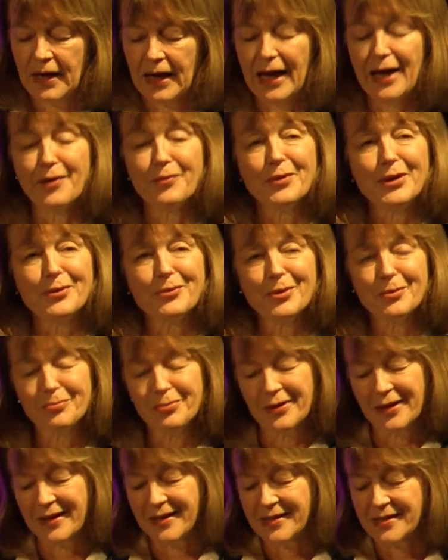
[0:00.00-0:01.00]
And we will
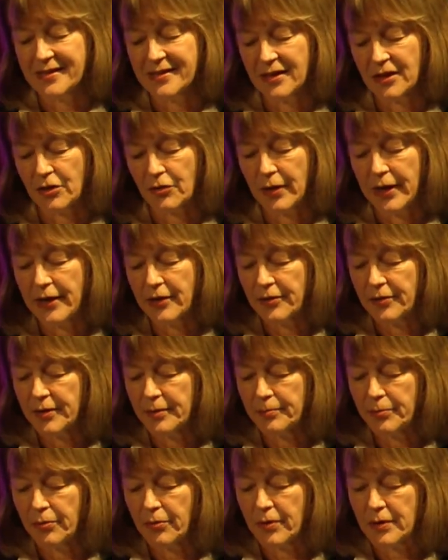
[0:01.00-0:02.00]
place a greater
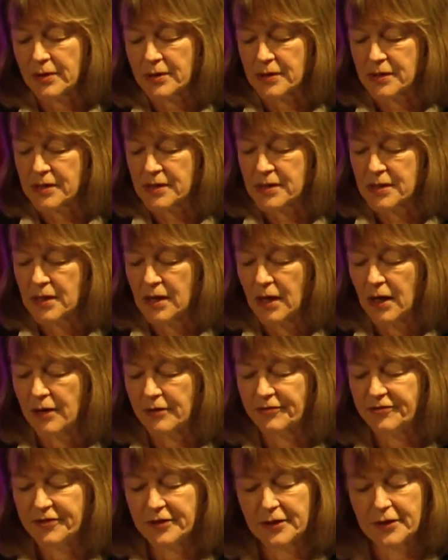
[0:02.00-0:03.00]
importance
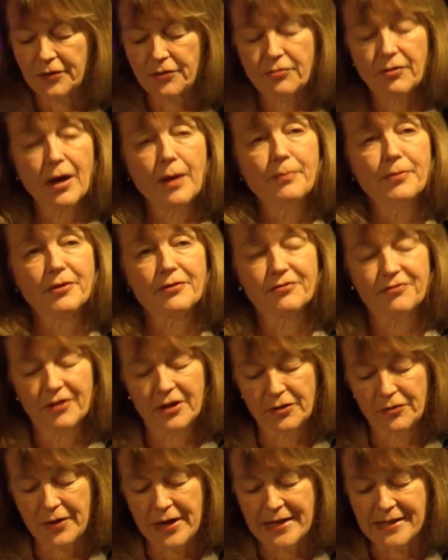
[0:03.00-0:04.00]
on philanthropic
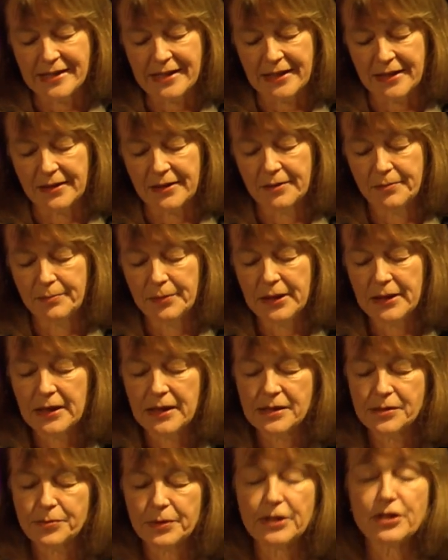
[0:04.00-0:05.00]
fundraising
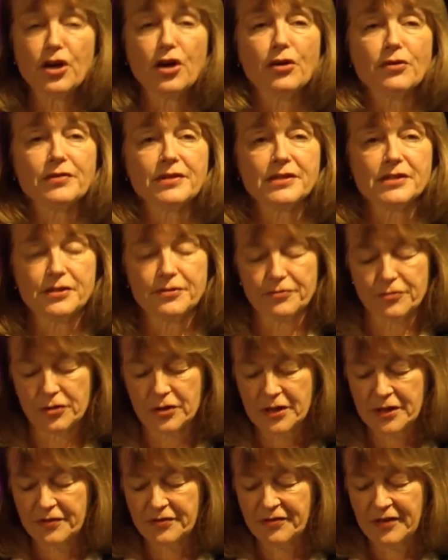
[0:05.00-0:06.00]
because we know that
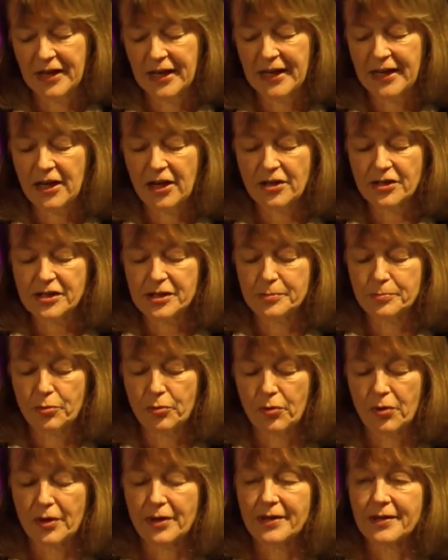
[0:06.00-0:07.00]
diversifying our
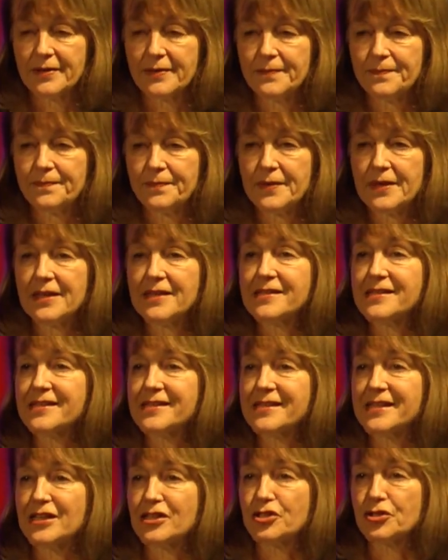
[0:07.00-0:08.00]
support is
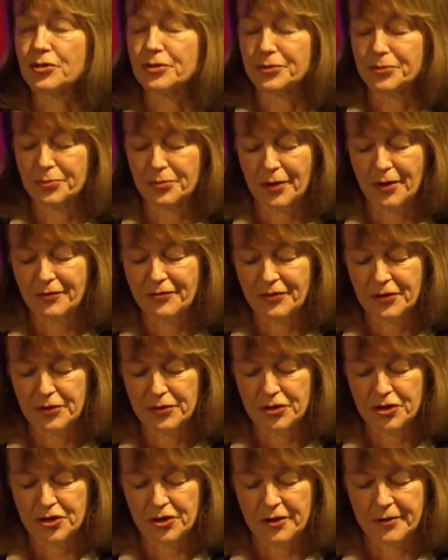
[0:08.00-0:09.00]
essential to our
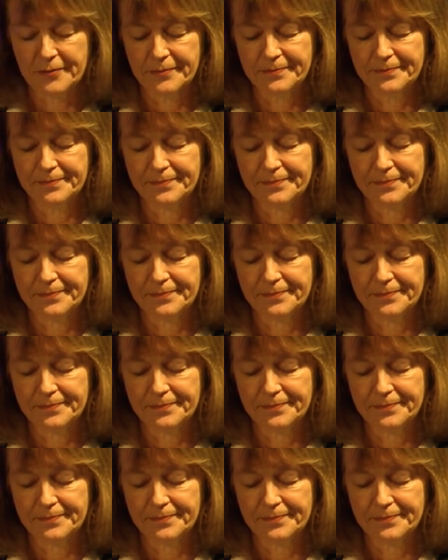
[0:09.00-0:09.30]
future.